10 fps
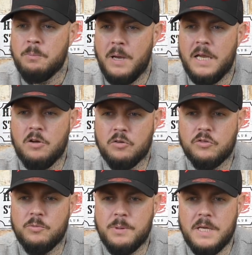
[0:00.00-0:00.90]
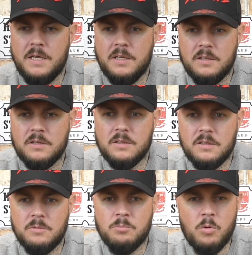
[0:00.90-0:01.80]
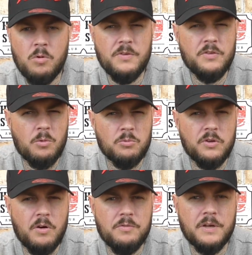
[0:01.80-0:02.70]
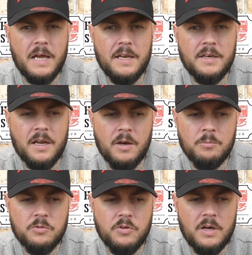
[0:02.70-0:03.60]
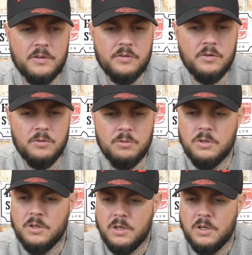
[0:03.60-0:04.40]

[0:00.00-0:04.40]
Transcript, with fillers: But he looks to be more of his old self again, and I'm starting to,